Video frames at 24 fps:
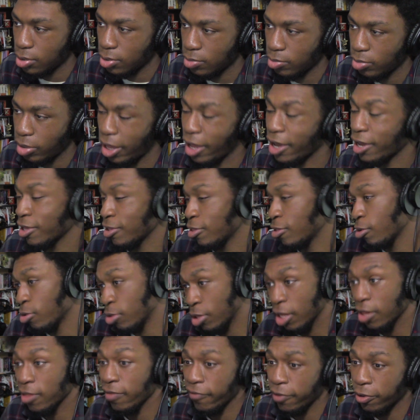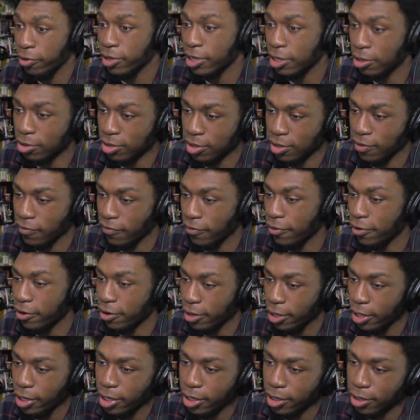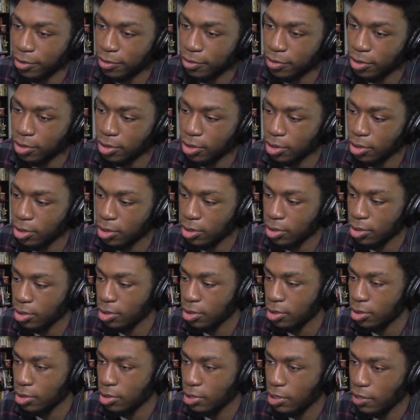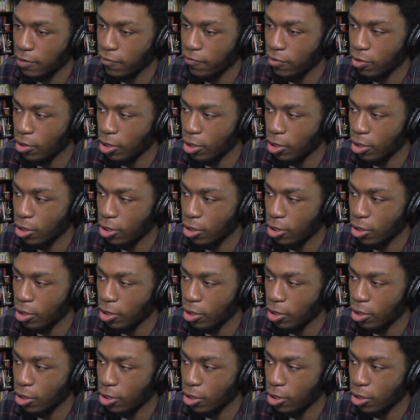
Akito does feel guilty for it, yeah. Even